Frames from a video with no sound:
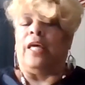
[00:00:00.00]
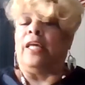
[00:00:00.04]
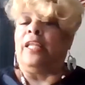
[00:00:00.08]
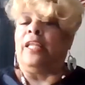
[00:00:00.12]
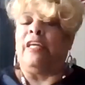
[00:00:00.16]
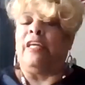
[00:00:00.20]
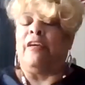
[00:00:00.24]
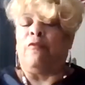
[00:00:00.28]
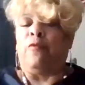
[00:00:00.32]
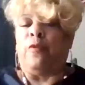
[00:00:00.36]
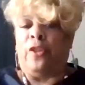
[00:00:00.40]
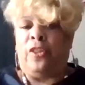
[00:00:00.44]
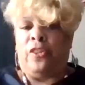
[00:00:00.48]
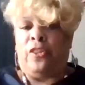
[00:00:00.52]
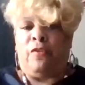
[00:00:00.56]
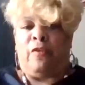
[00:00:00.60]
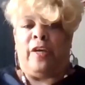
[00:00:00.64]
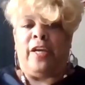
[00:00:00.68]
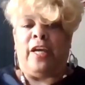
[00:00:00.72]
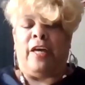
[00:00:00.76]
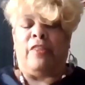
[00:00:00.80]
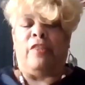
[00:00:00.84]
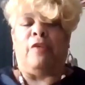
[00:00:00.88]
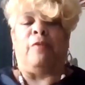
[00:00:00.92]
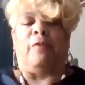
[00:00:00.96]
I live with
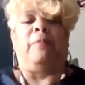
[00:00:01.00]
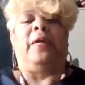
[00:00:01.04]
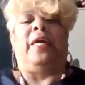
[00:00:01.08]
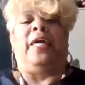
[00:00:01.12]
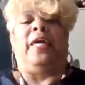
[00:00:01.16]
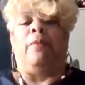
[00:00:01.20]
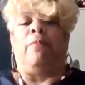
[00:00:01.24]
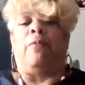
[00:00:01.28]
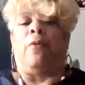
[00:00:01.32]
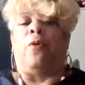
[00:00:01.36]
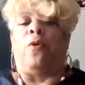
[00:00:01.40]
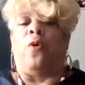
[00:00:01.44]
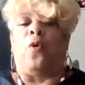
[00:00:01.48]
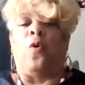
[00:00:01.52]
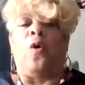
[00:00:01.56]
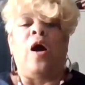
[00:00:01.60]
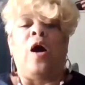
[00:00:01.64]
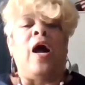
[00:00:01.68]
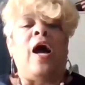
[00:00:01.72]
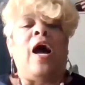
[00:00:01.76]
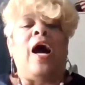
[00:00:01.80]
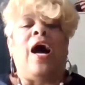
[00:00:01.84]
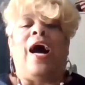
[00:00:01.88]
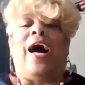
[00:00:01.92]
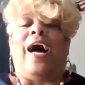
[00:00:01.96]
3 other people.
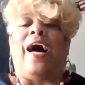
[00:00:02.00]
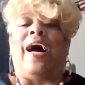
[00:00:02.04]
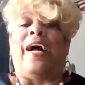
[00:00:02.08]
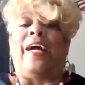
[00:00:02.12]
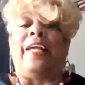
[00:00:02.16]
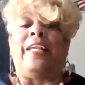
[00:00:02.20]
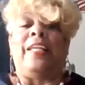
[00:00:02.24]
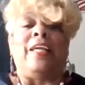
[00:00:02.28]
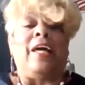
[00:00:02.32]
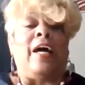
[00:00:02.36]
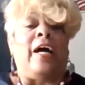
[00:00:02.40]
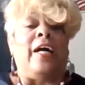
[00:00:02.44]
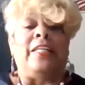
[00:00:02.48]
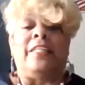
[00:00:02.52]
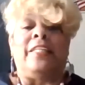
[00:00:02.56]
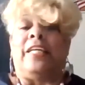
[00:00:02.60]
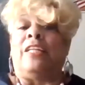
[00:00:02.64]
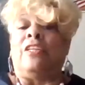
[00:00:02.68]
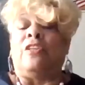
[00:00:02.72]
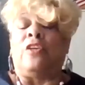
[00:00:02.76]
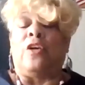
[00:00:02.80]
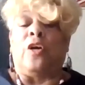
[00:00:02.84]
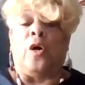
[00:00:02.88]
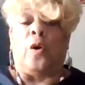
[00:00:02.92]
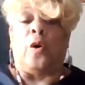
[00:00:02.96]
I
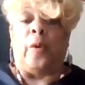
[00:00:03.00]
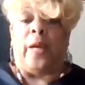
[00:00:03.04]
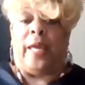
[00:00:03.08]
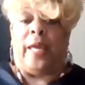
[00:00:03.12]
didn't go